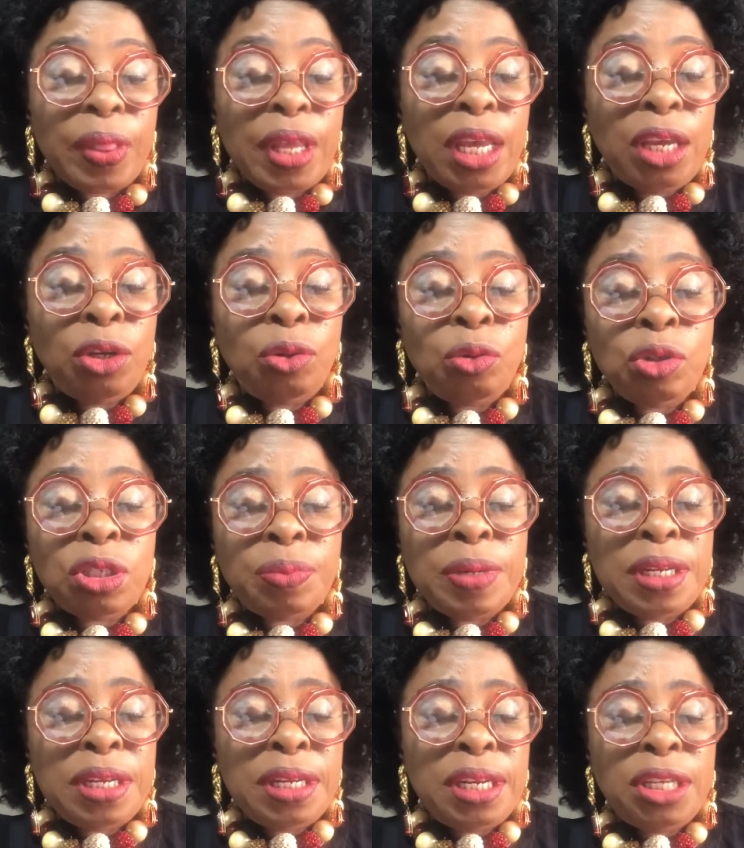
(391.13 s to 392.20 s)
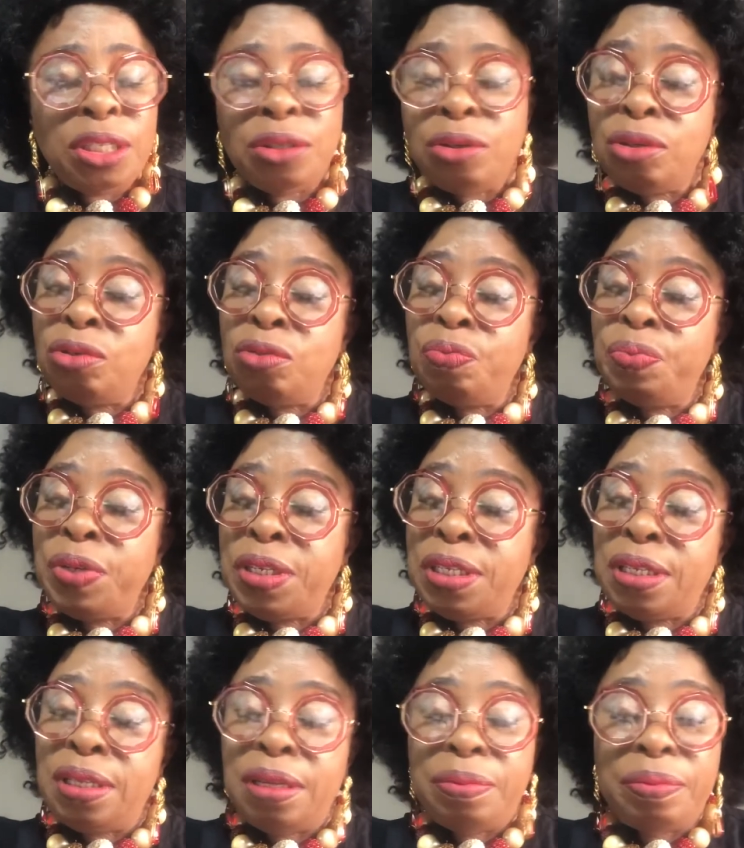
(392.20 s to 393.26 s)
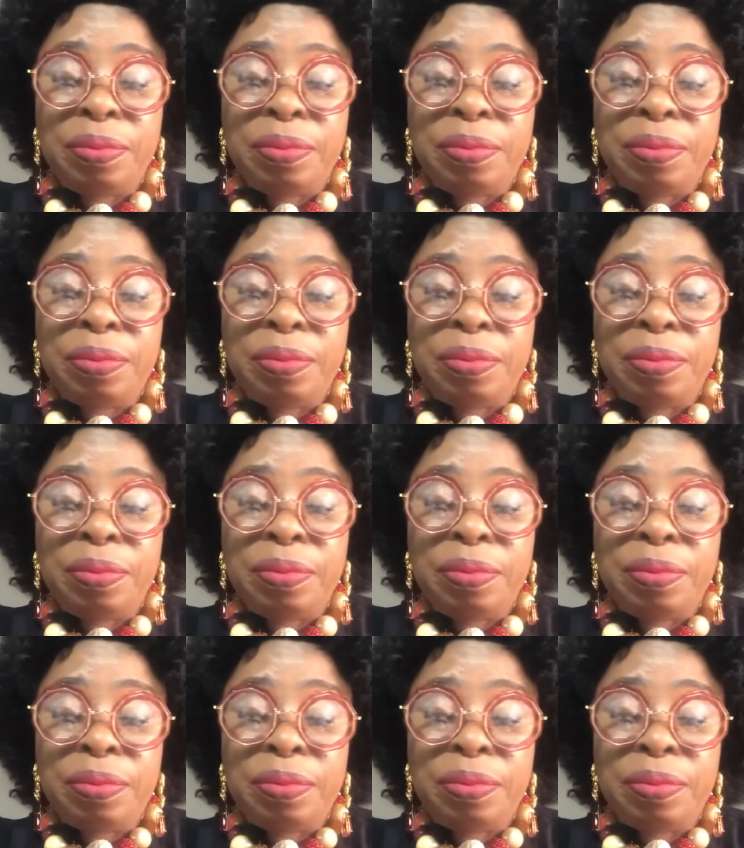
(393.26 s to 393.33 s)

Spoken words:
He used many nations to beat them.